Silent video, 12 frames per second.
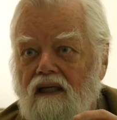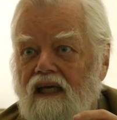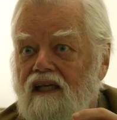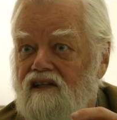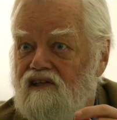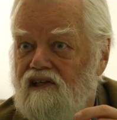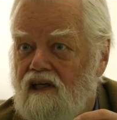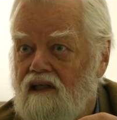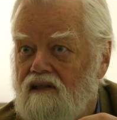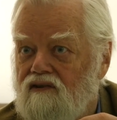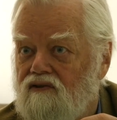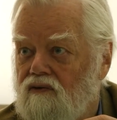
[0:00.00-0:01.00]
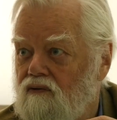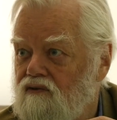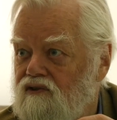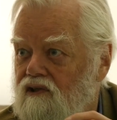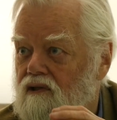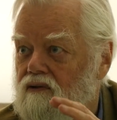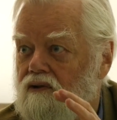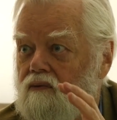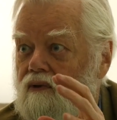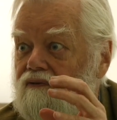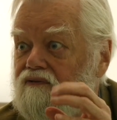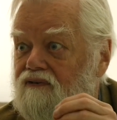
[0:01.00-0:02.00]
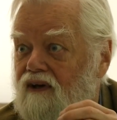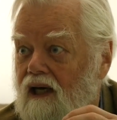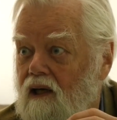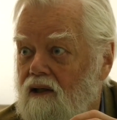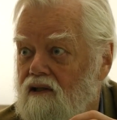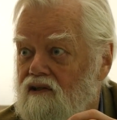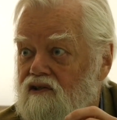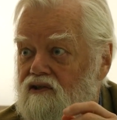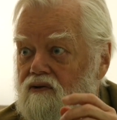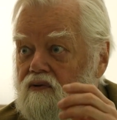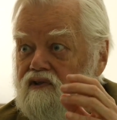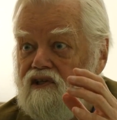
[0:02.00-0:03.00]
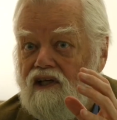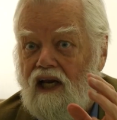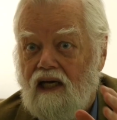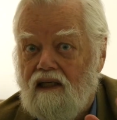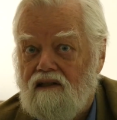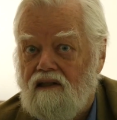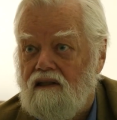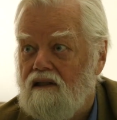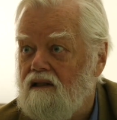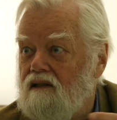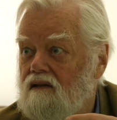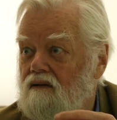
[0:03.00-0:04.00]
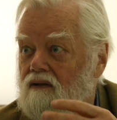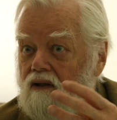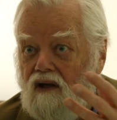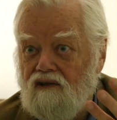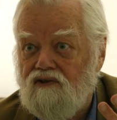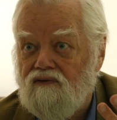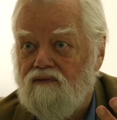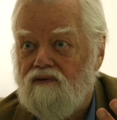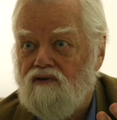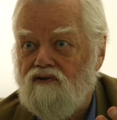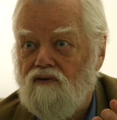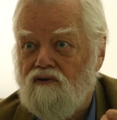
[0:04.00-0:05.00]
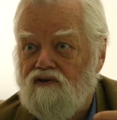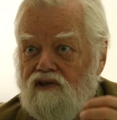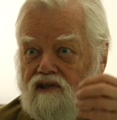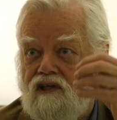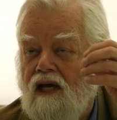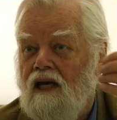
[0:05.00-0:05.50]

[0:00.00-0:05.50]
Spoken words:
insects also, there were flowers, there was nectar, lots of resources,